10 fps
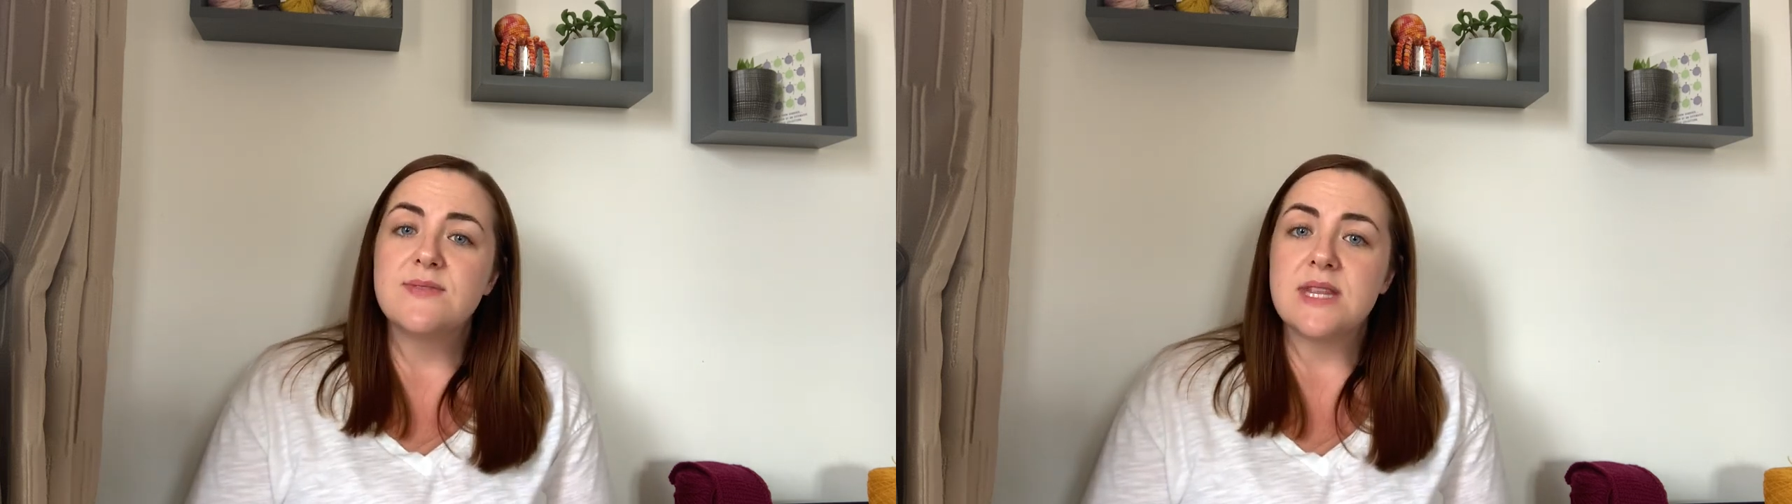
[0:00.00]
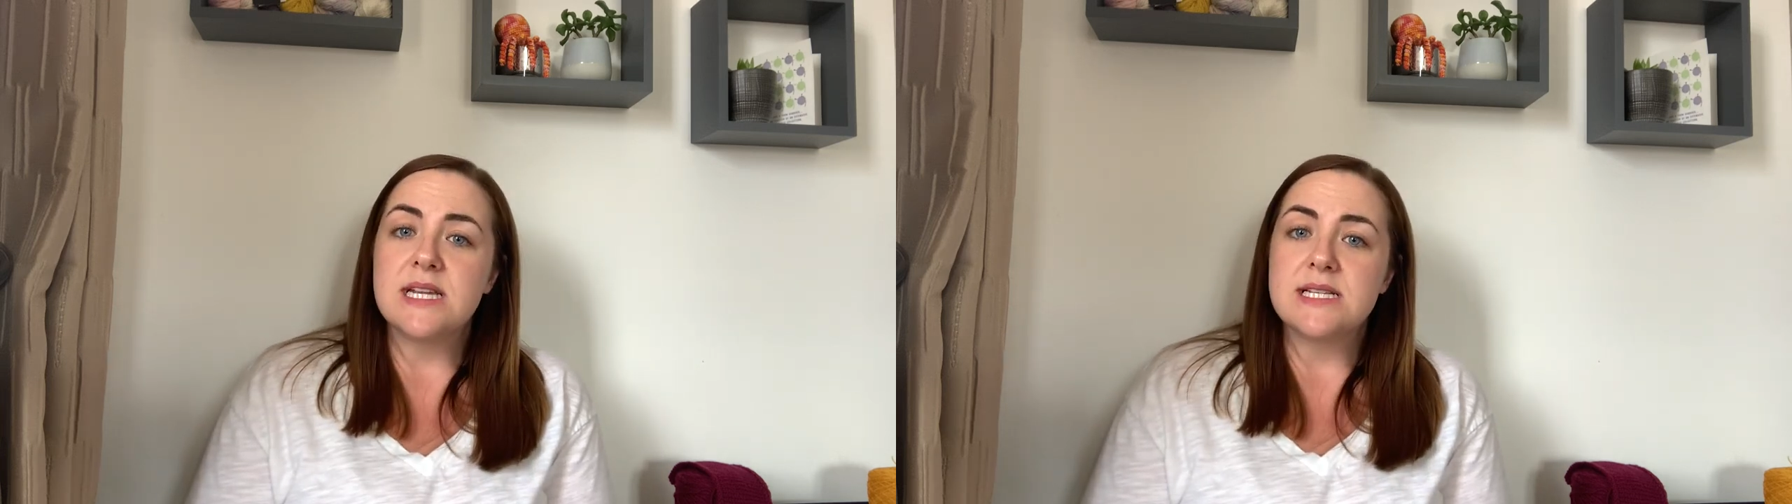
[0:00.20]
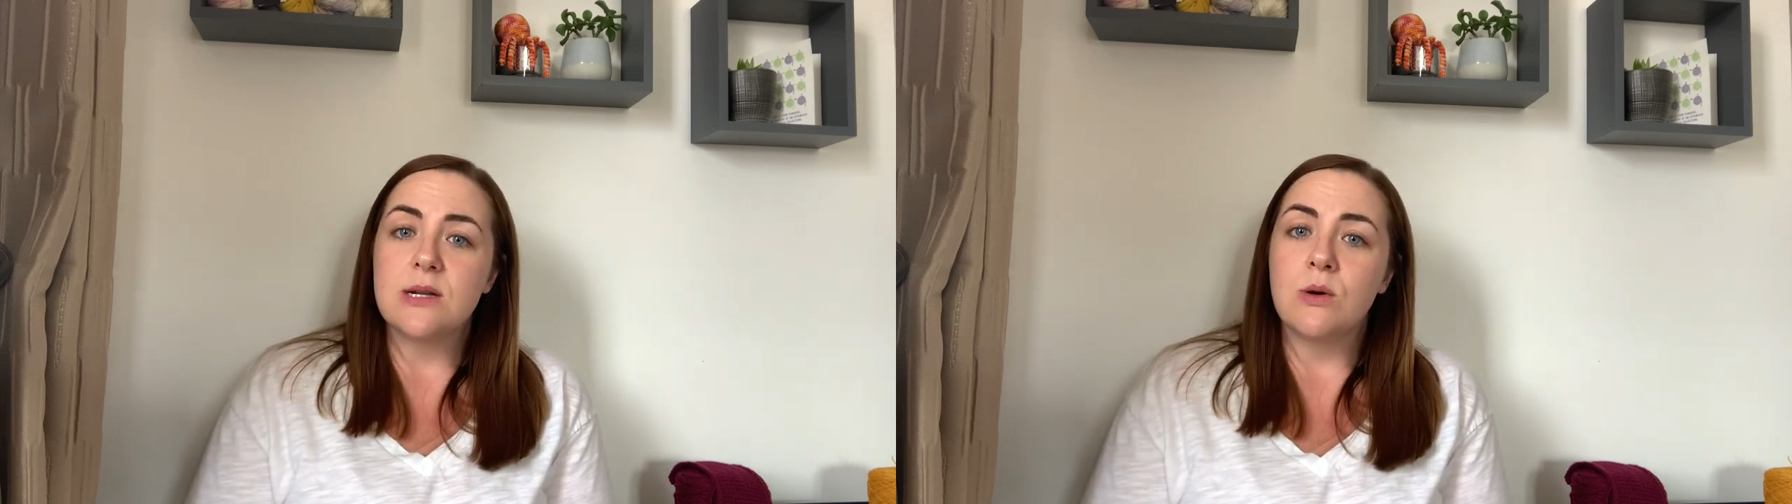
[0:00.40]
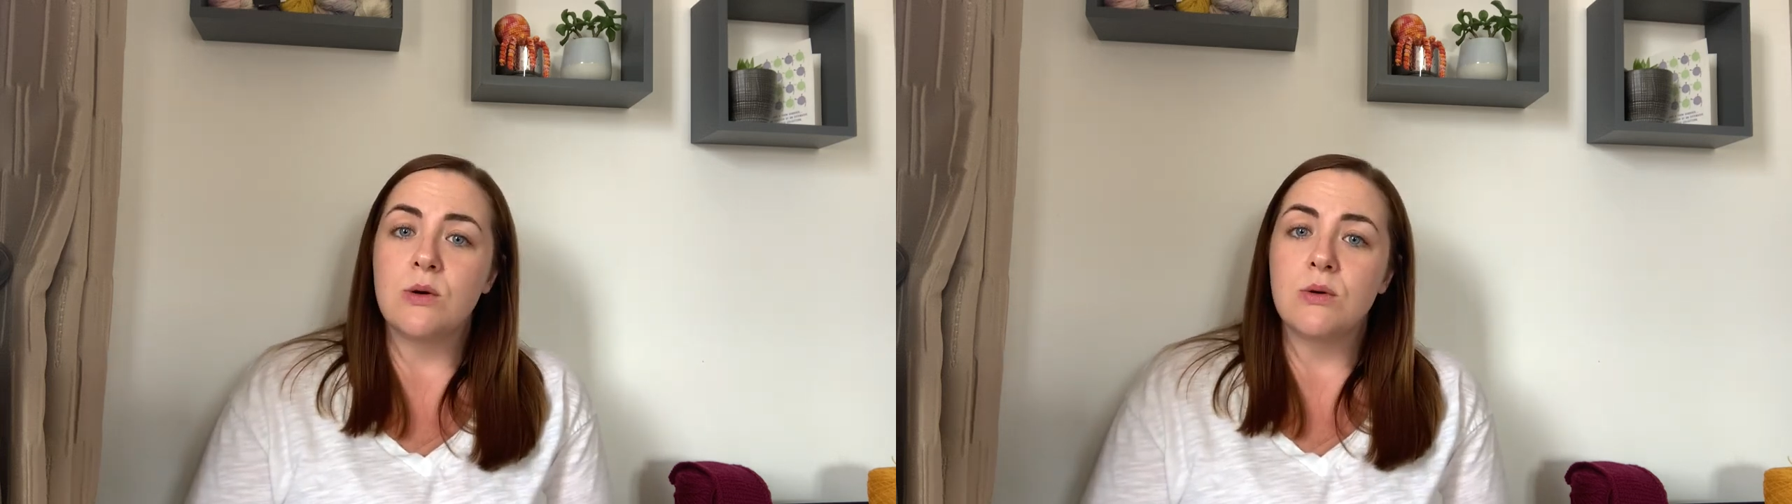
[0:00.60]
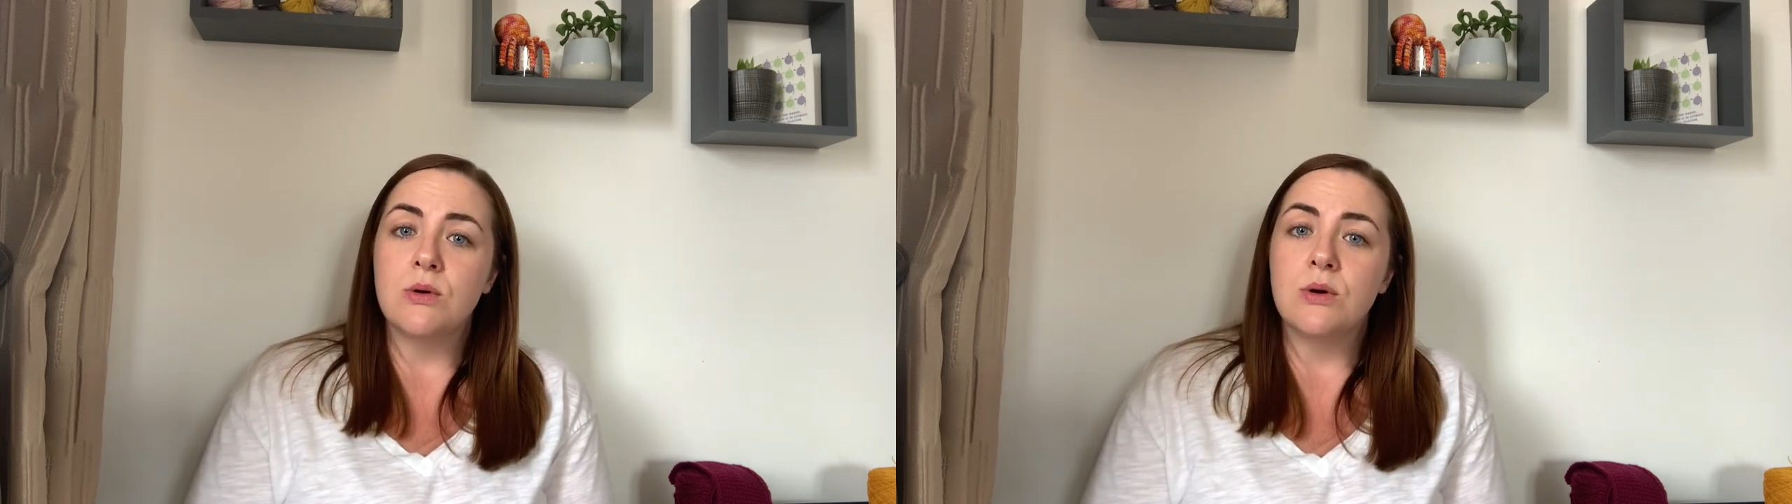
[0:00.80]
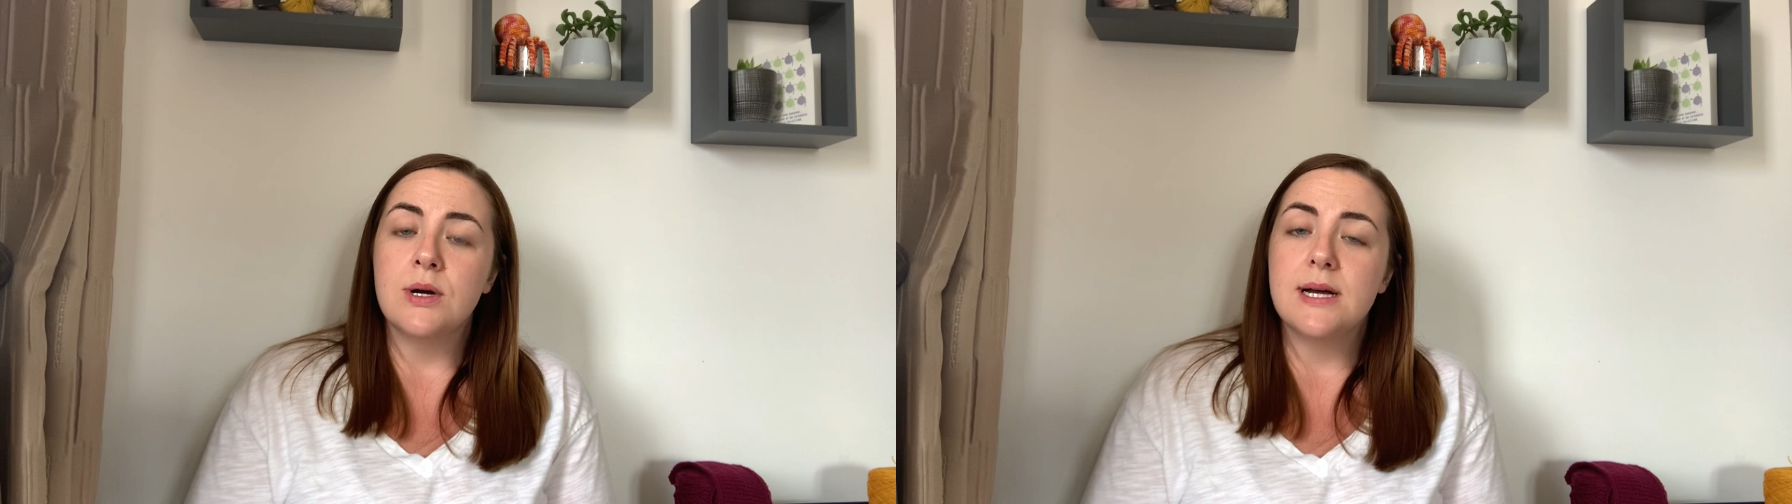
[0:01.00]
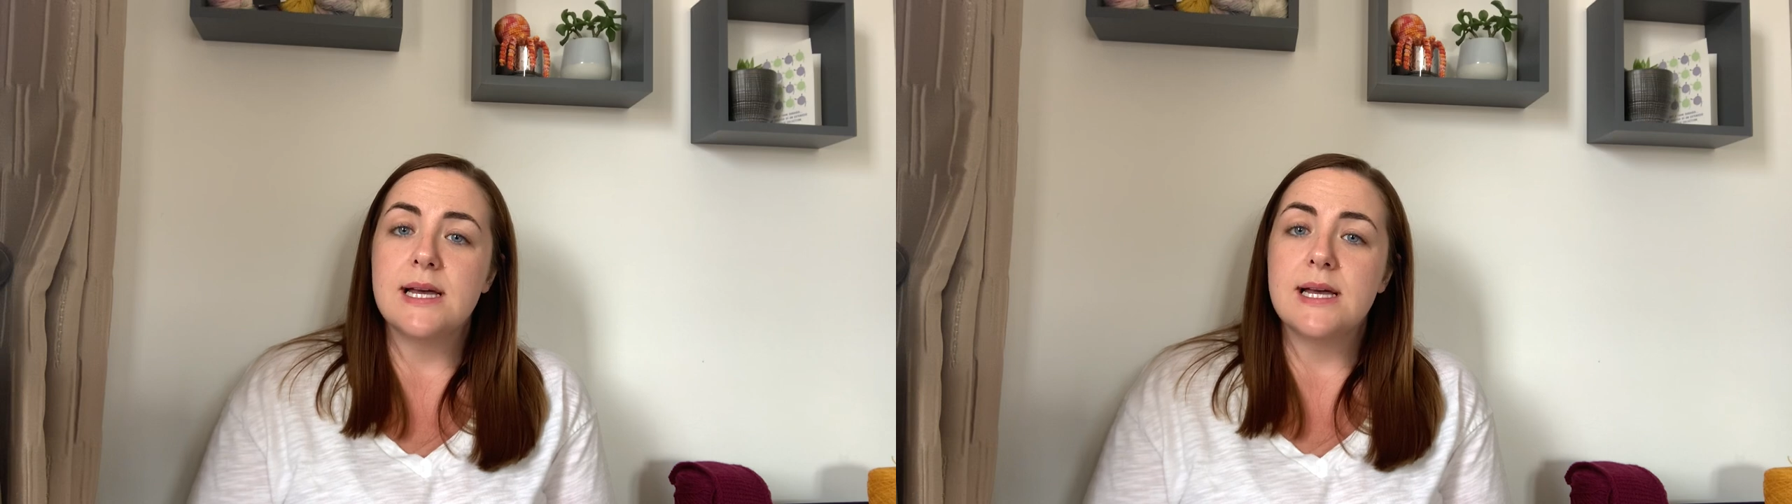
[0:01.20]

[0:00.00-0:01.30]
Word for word: for the knit along